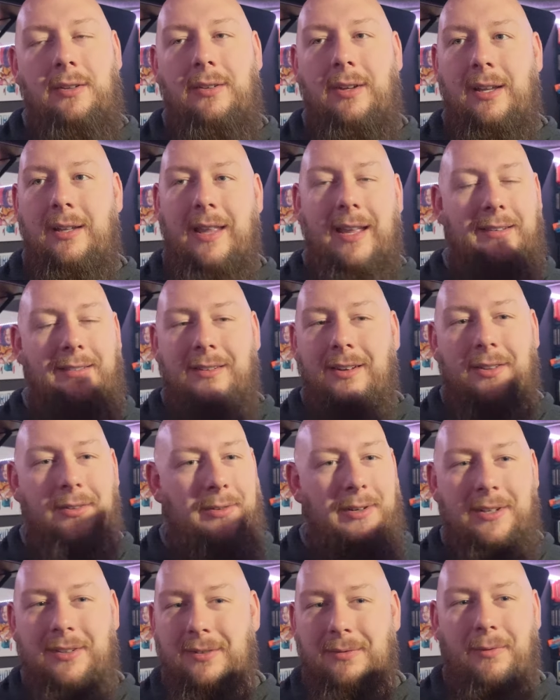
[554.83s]
And that's another
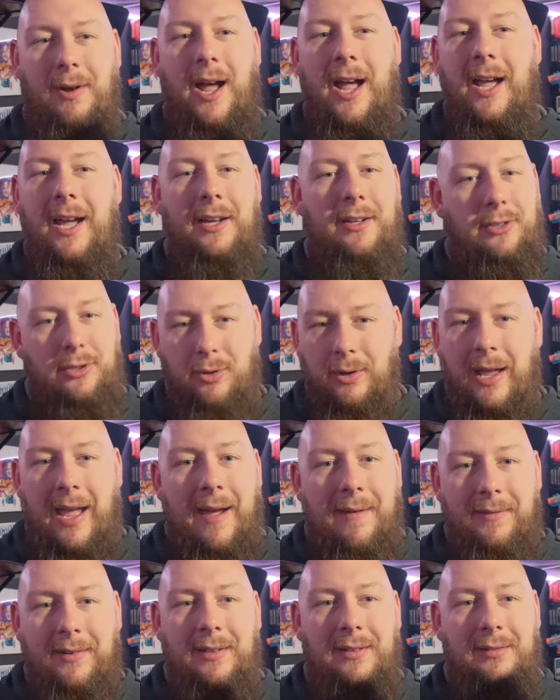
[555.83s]
reason why I enjoy
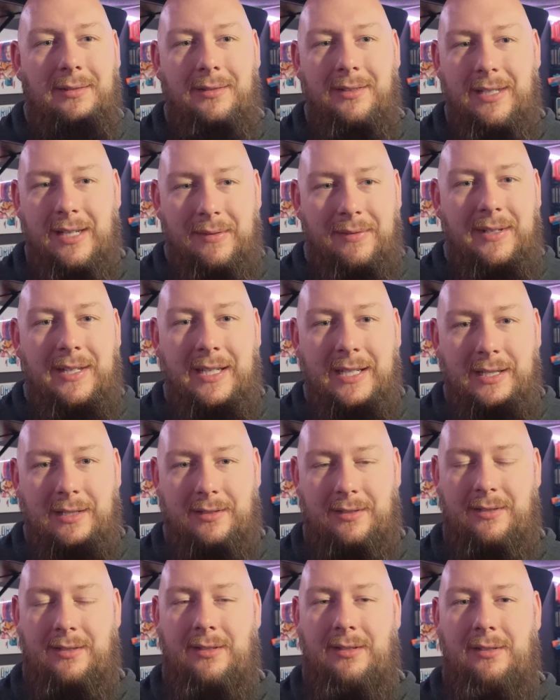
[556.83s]
having
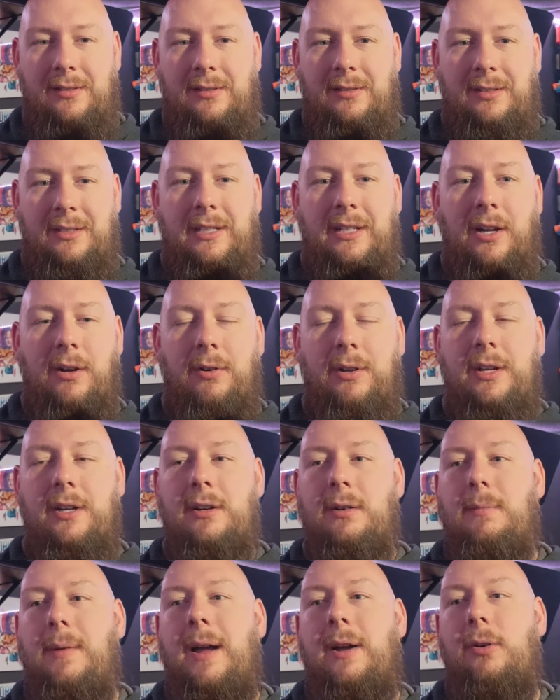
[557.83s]
DVDs, you know,
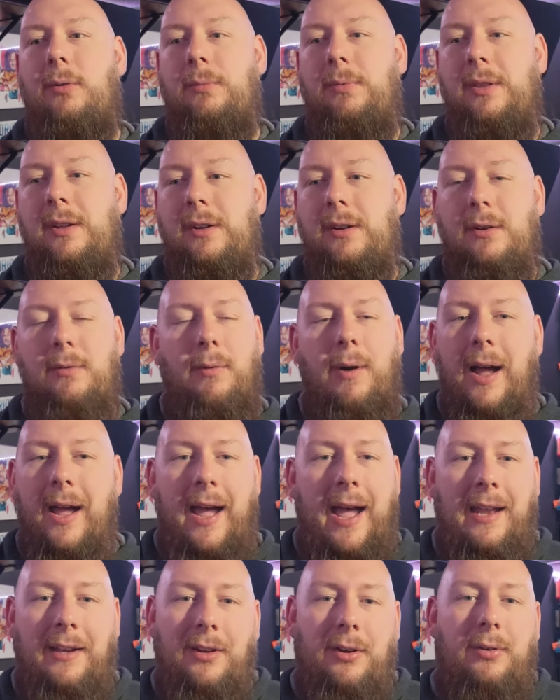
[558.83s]
here in my home theater, and why
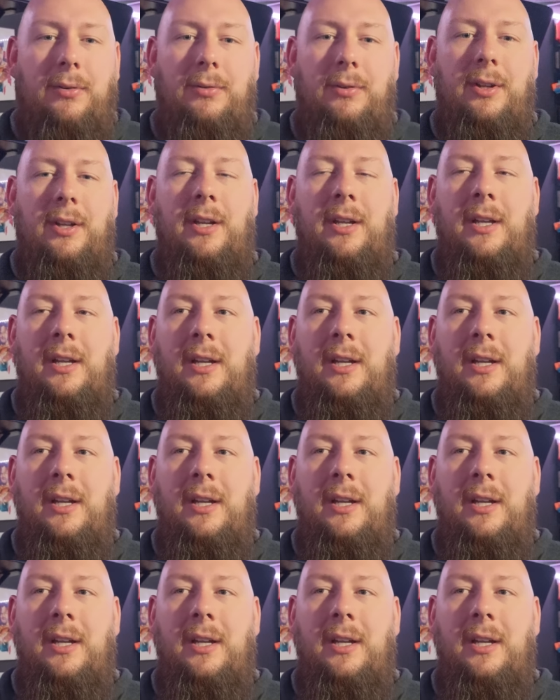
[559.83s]
I don't